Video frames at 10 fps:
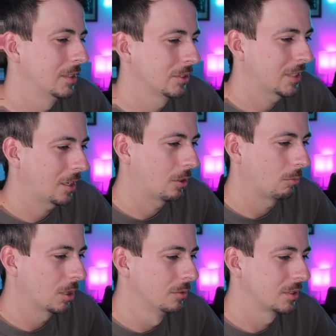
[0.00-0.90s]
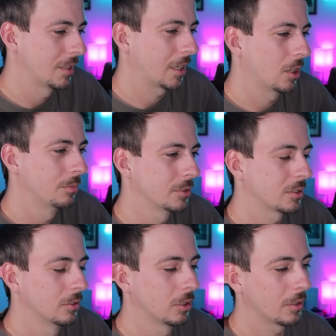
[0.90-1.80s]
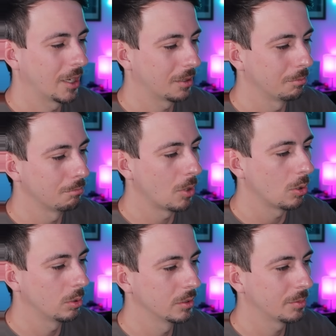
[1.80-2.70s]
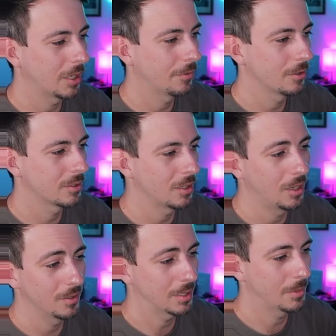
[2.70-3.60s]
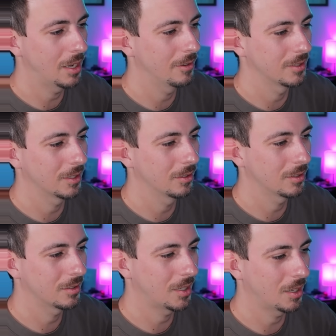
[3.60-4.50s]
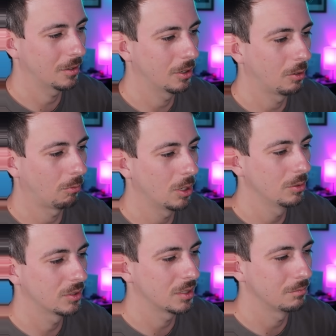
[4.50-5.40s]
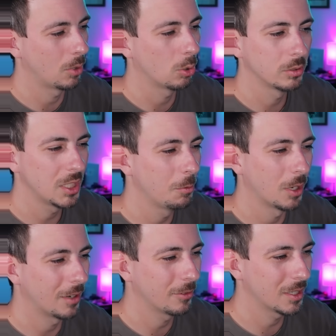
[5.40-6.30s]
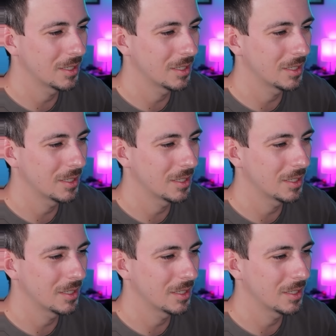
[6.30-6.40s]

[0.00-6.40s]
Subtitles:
It looks kind of gross. It like almost looked like mold when I first saw it somehow. I was like, it looks kind of gross and moldy, whatever it